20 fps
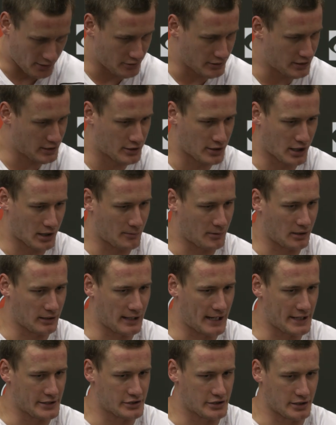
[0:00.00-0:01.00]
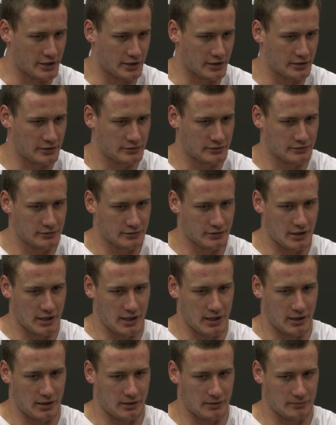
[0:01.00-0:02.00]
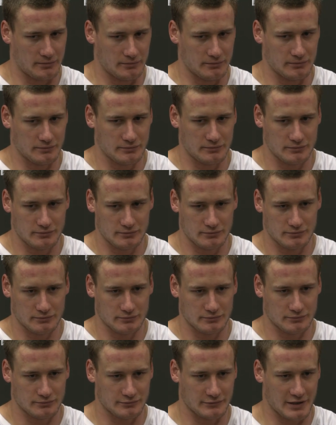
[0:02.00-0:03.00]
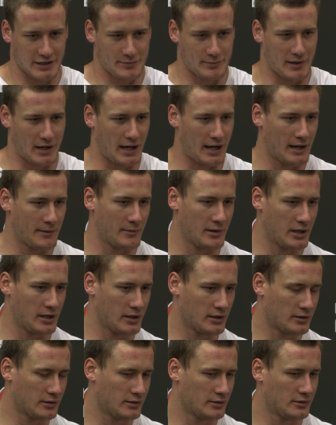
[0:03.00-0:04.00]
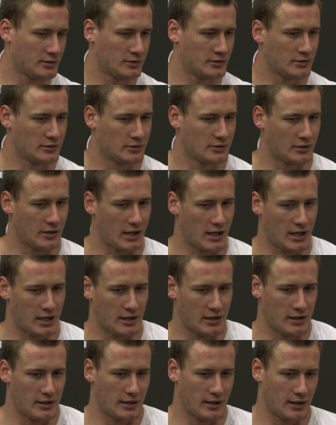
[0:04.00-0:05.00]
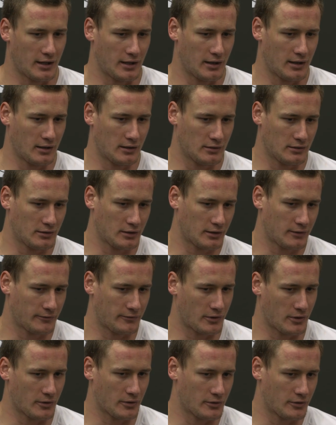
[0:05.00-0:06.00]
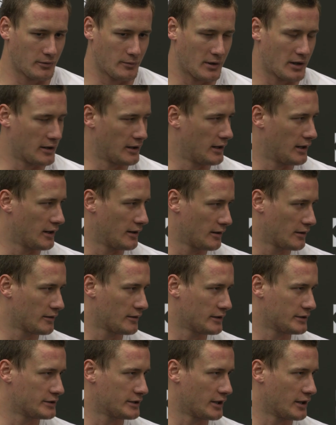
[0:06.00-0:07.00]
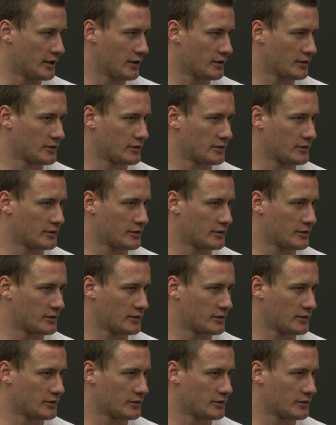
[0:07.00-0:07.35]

I don't need to talk about last year. Um, it's behind me, and uh, looking forward to a better year this year.